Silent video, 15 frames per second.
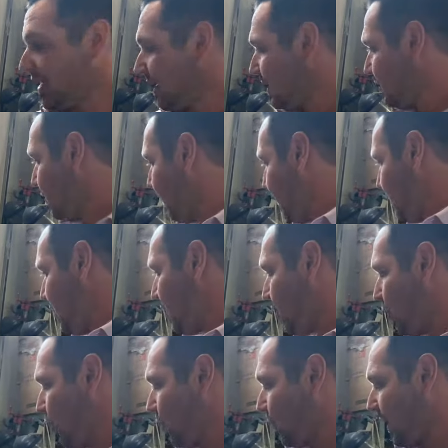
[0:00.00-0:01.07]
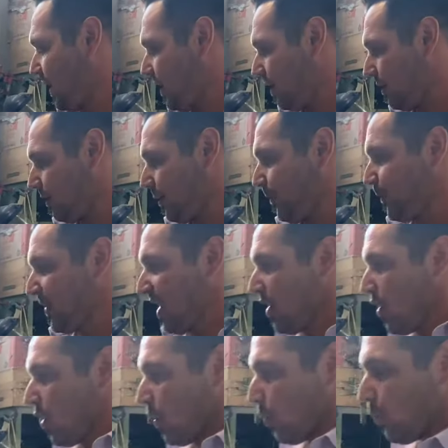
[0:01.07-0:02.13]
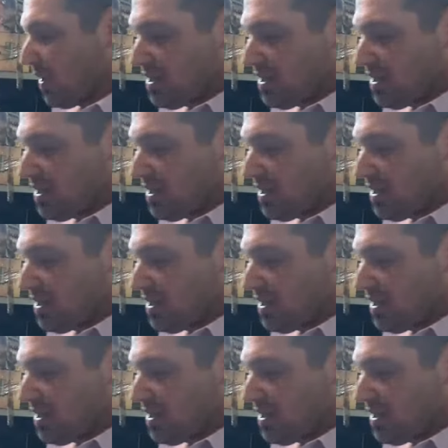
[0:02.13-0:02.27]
So if you take a look right here, what